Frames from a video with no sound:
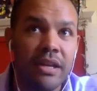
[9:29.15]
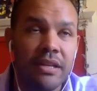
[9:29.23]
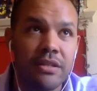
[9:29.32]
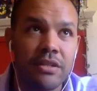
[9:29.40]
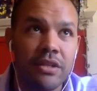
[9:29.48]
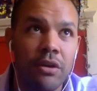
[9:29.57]

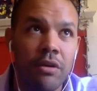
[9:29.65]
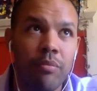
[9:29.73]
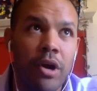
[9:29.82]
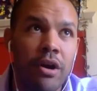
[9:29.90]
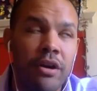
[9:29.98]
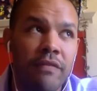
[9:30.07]
And so
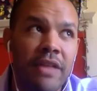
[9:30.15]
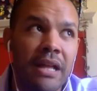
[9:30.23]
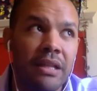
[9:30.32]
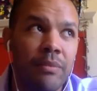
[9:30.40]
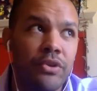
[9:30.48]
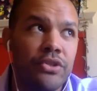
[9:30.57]
part of that
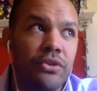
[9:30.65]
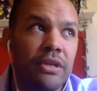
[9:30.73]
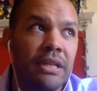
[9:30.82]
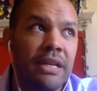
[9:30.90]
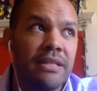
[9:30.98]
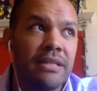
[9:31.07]
liberatory
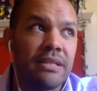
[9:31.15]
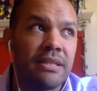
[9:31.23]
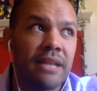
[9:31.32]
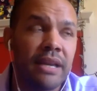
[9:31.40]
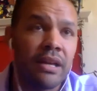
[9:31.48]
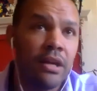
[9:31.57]
lens is
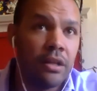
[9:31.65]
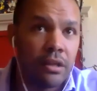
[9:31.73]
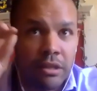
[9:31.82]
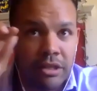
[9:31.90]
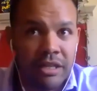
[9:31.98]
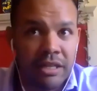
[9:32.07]
like
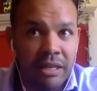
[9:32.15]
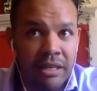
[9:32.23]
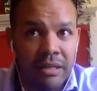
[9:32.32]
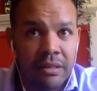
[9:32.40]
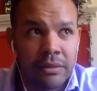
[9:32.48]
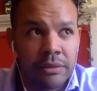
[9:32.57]

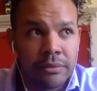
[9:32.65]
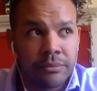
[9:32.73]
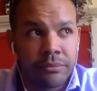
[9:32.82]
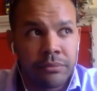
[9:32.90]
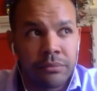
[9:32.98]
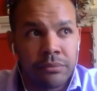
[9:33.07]
looking
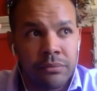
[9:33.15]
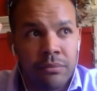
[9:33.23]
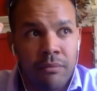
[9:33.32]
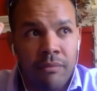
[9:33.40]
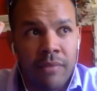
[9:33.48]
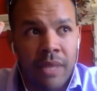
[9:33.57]

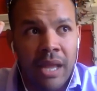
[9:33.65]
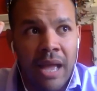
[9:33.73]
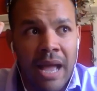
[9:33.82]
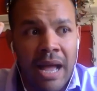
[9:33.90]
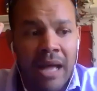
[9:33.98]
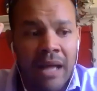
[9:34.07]

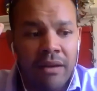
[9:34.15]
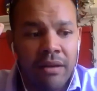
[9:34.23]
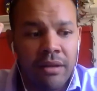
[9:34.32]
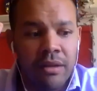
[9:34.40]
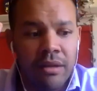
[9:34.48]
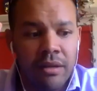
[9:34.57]
at,
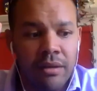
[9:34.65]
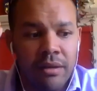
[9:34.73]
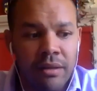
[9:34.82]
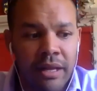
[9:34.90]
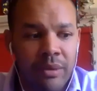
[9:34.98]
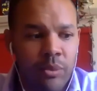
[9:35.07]

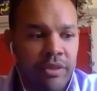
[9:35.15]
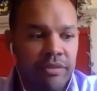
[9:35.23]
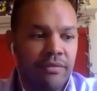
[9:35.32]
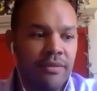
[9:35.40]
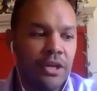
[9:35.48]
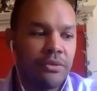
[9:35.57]
like with,
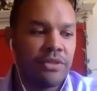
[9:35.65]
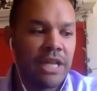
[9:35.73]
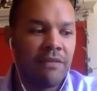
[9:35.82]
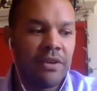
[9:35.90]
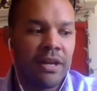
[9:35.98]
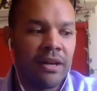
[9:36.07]

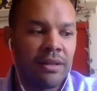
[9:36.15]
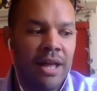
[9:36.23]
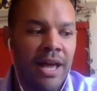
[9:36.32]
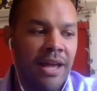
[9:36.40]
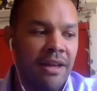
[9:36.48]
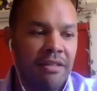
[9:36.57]
David and
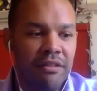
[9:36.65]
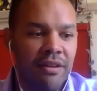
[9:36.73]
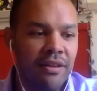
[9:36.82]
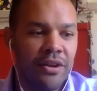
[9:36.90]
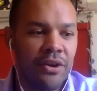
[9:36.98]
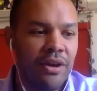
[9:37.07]
Goliath, I
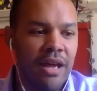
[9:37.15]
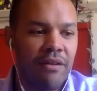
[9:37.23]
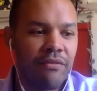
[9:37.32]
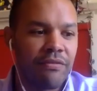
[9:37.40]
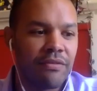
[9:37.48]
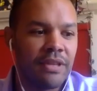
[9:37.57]

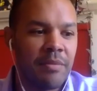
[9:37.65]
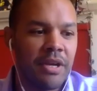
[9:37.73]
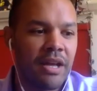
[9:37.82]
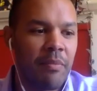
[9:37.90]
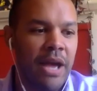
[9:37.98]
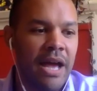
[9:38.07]
have
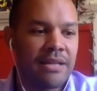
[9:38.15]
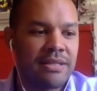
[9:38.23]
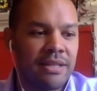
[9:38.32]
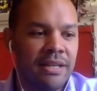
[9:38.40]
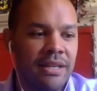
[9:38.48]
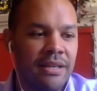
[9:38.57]
limited
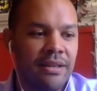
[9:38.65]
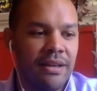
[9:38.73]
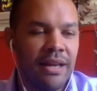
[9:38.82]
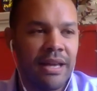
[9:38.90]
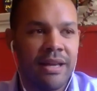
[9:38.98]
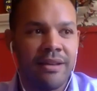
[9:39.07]
capacity
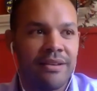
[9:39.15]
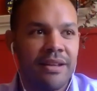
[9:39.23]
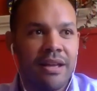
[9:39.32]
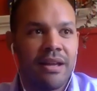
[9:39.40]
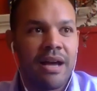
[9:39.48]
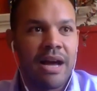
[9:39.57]
and
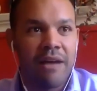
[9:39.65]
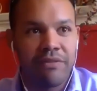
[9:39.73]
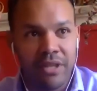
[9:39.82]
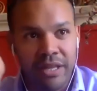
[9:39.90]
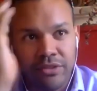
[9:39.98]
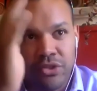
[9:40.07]
I have to
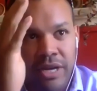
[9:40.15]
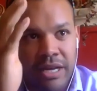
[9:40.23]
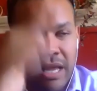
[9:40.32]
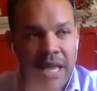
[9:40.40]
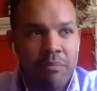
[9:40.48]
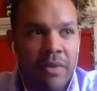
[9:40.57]
like try and
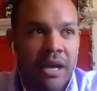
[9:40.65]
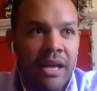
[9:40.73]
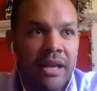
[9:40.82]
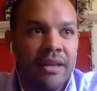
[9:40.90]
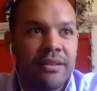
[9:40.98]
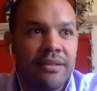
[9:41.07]
aim
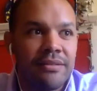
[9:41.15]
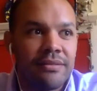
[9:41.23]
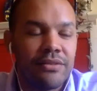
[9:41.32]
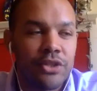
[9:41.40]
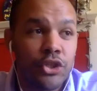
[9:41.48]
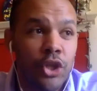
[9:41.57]
my
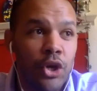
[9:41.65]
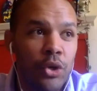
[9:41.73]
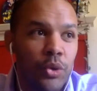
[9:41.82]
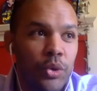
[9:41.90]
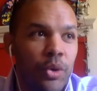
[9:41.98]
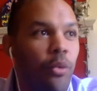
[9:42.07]

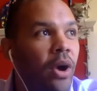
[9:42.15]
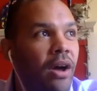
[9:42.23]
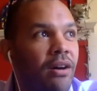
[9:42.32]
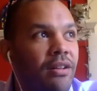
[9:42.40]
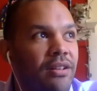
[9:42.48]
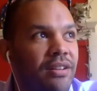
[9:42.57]
stone
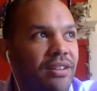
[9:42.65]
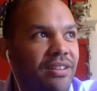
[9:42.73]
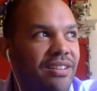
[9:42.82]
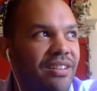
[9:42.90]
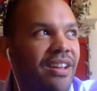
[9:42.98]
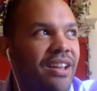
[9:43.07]
well,
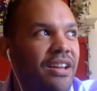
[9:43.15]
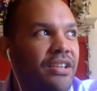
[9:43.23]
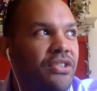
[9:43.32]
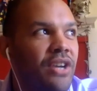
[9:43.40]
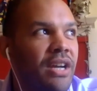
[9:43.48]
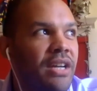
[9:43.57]

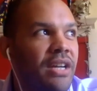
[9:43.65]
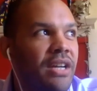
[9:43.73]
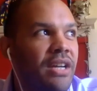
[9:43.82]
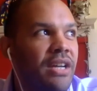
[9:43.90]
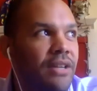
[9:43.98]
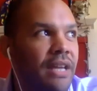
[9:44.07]
trying
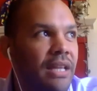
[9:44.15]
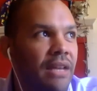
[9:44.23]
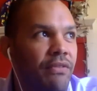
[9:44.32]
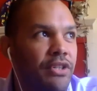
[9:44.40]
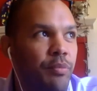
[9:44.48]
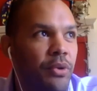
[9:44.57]
to look at
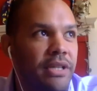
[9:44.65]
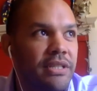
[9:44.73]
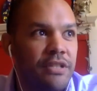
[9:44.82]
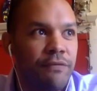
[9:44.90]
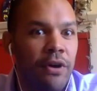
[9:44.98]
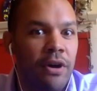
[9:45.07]
leverage points
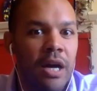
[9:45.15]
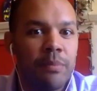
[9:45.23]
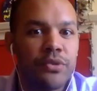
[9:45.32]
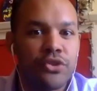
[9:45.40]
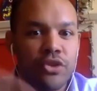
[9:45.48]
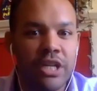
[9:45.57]
as far
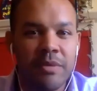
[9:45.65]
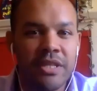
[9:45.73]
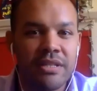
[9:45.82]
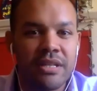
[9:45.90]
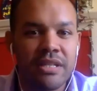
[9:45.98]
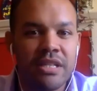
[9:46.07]
upstream in the
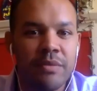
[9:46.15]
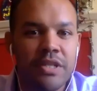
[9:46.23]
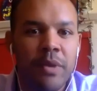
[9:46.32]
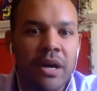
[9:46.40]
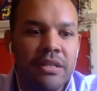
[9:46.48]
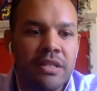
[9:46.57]
system as
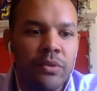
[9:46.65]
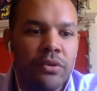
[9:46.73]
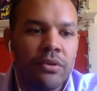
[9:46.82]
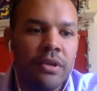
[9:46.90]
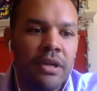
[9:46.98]
possible